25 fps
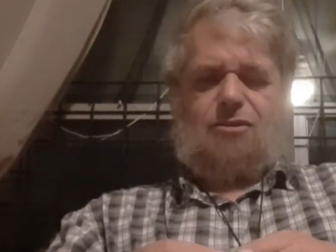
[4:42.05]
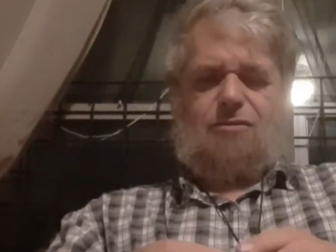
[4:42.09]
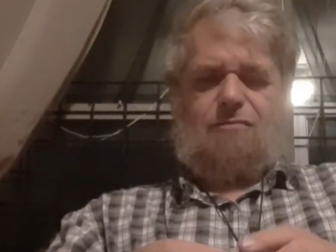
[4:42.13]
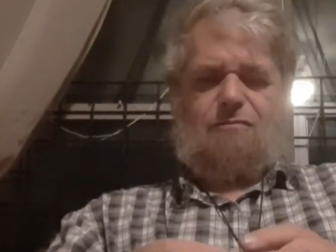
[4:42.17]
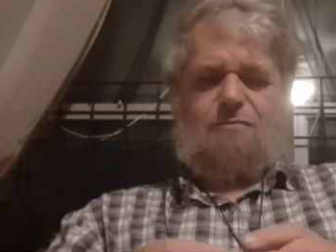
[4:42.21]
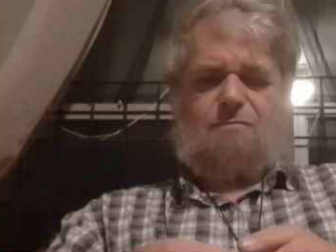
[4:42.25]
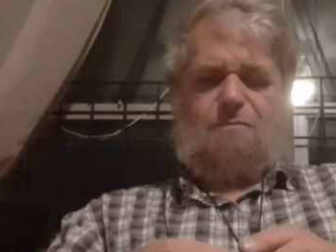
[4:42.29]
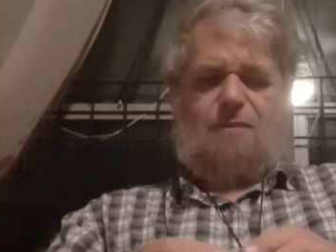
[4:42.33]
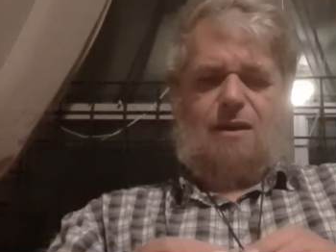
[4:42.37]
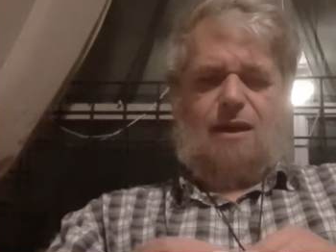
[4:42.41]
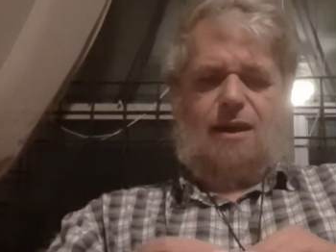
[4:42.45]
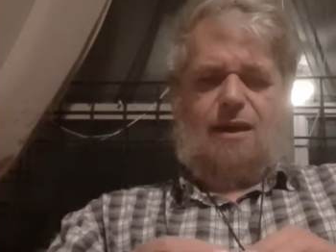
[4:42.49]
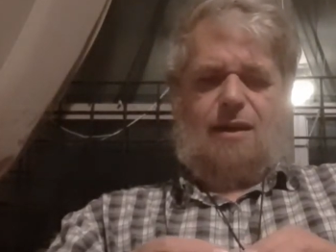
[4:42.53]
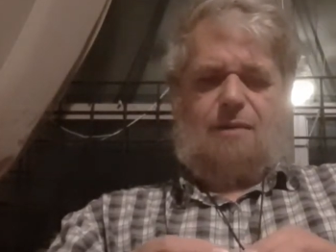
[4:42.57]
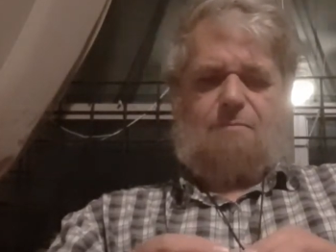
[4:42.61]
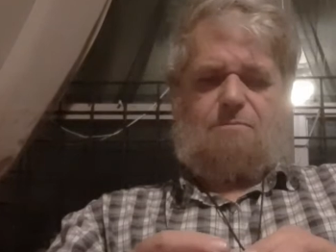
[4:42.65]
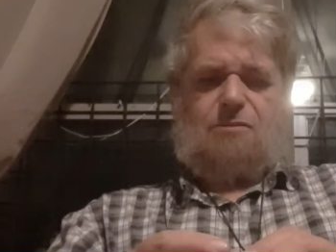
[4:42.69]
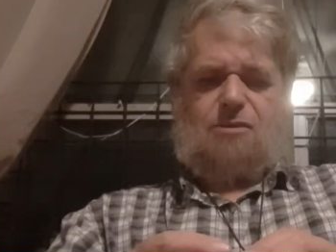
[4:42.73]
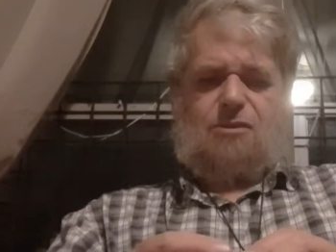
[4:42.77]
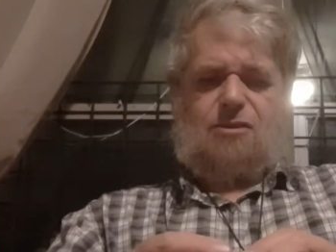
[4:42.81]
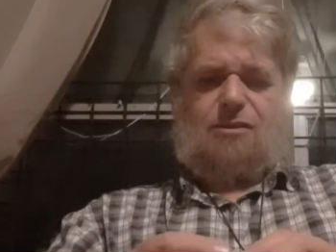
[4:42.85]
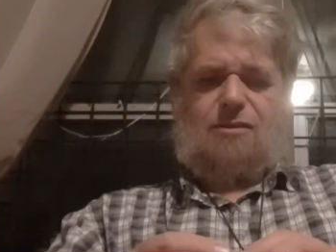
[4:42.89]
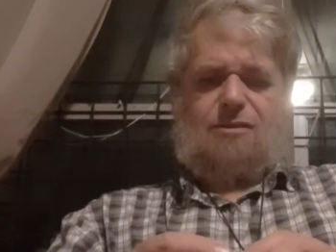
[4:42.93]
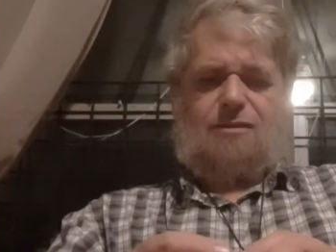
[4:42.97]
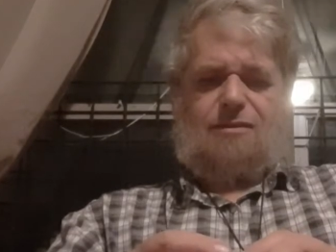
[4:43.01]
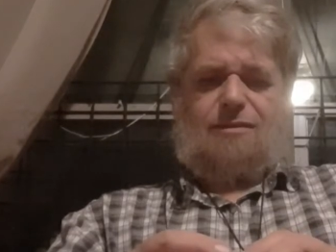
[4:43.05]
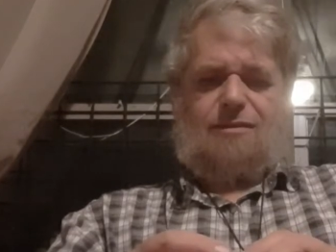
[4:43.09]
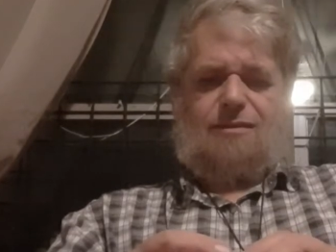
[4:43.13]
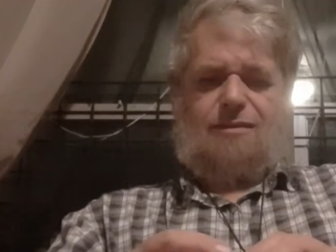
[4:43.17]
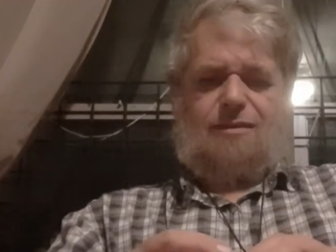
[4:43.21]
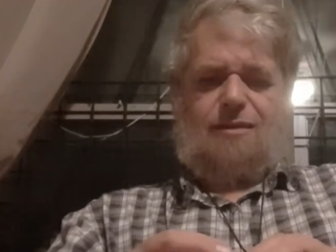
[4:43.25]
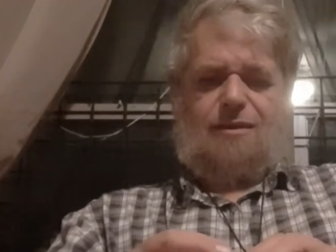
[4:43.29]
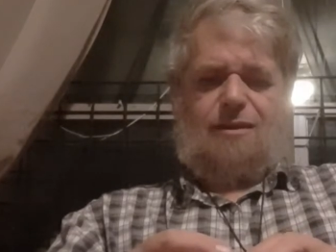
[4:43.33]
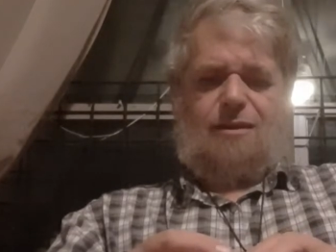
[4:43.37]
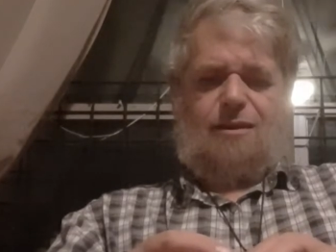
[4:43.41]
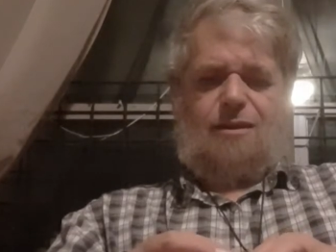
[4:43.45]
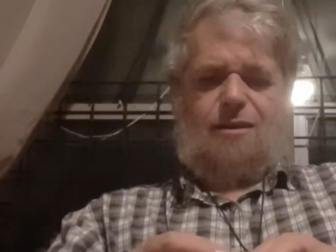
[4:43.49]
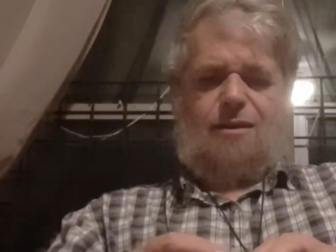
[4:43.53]
of pipes
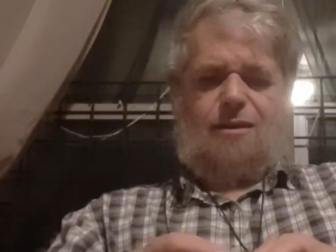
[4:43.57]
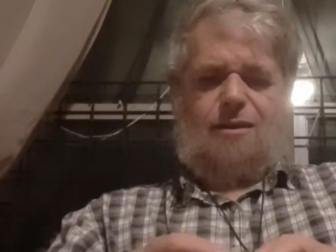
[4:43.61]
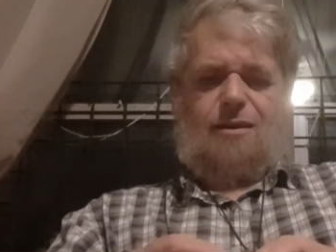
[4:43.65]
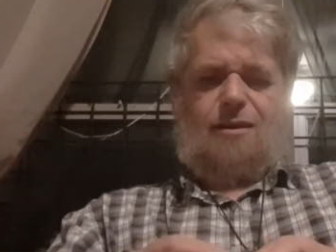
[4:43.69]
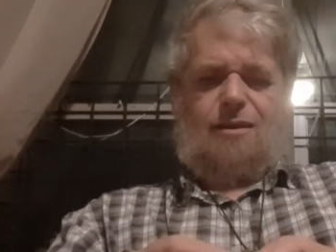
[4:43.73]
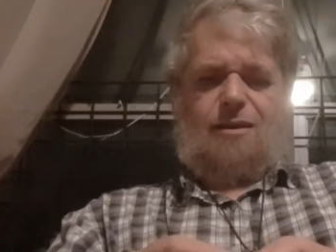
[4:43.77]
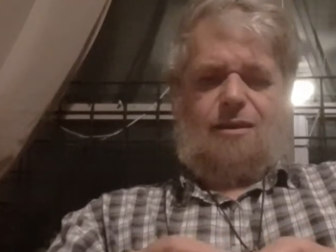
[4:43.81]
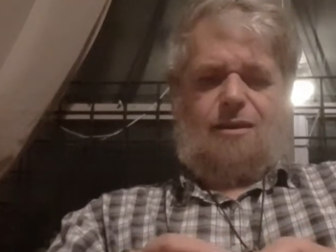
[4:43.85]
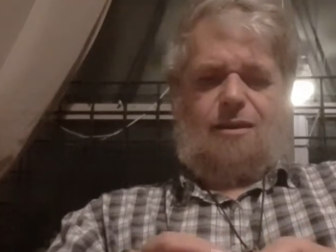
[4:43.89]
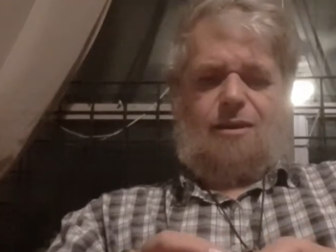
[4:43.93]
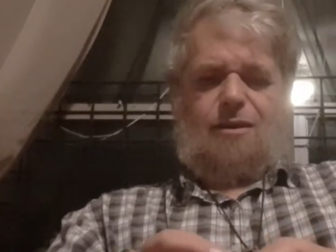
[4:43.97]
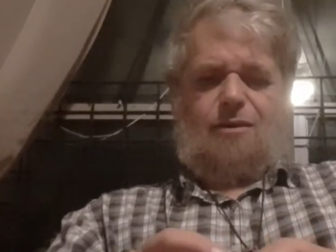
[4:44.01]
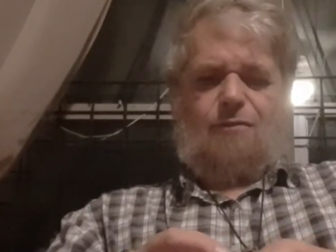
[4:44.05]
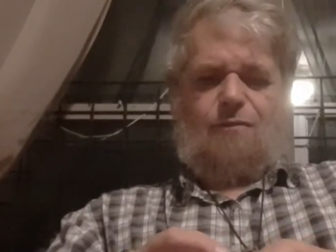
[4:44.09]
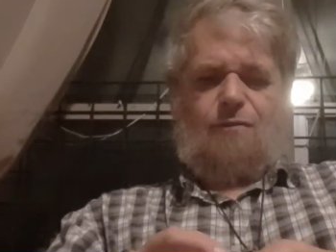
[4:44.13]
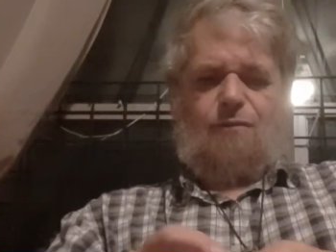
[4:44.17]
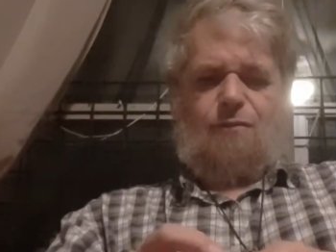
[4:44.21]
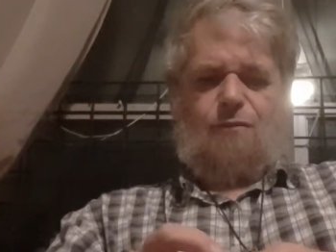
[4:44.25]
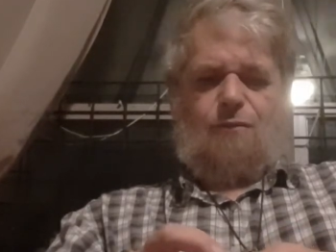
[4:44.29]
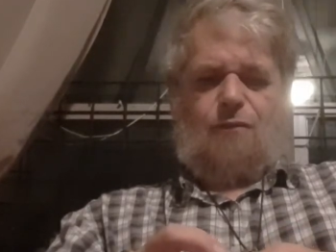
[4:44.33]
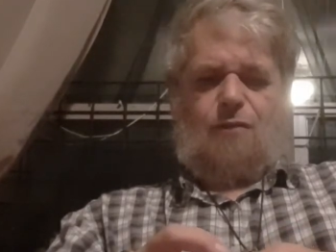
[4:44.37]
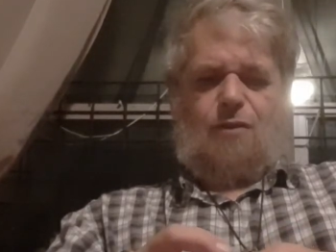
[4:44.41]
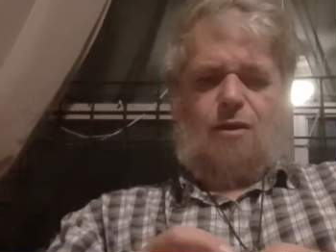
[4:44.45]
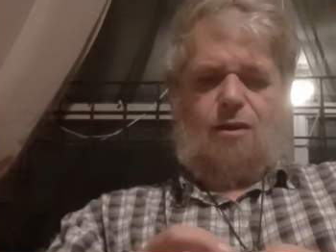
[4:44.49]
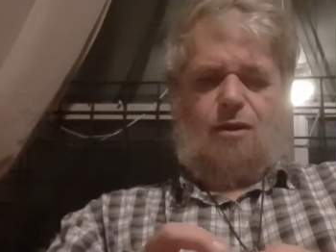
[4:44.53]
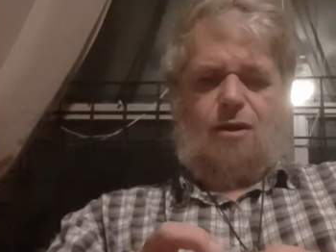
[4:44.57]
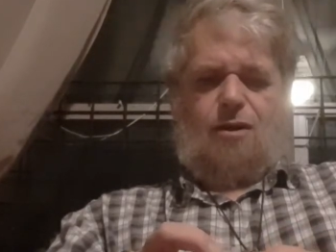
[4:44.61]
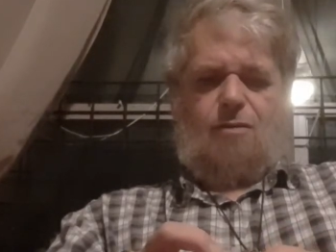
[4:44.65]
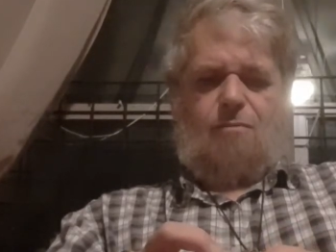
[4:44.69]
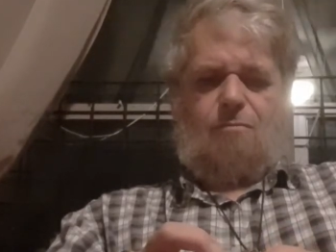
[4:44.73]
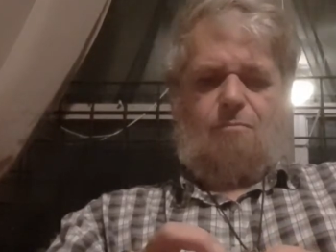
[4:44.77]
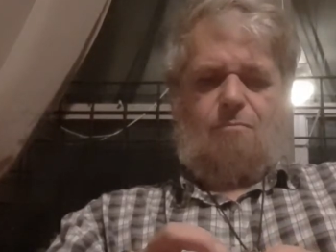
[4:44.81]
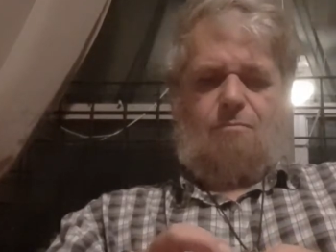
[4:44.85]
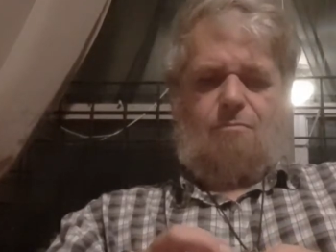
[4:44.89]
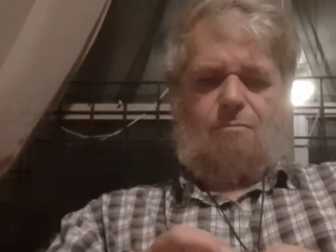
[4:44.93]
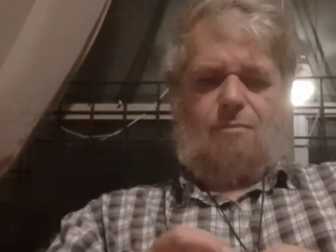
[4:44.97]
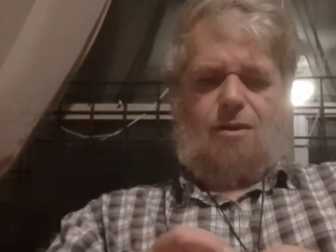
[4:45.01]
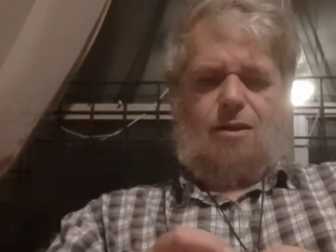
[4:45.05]

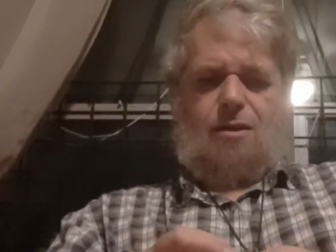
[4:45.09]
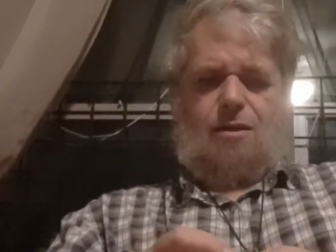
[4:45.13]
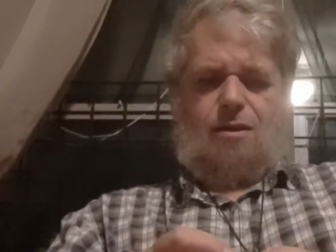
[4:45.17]
from